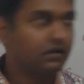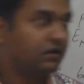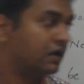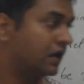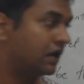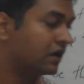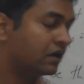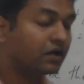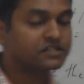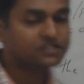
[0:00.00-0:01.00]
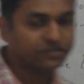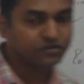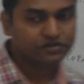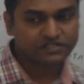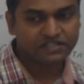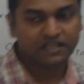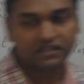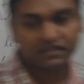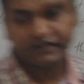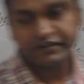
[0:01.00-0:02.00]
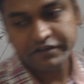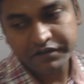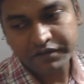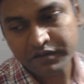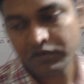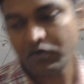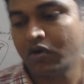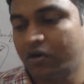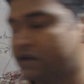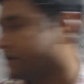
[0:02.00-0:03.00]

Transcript: Acha, you're saying that or let